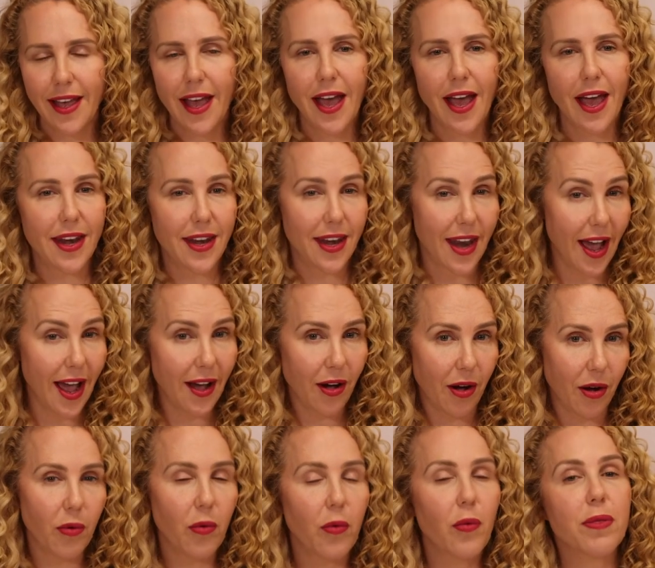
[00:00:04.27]
And
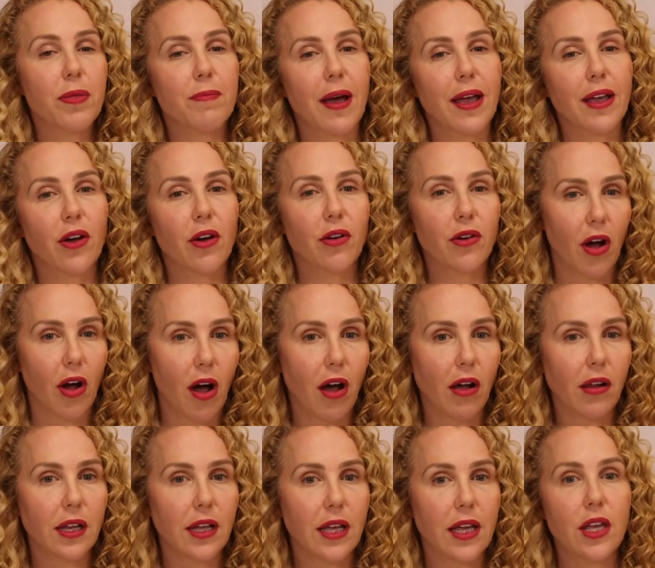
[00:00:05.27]
now, with my code
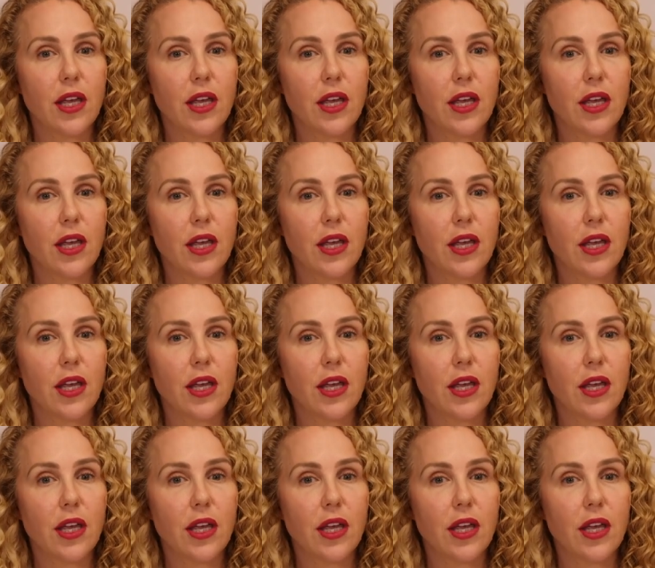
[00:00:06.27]
HOLLY,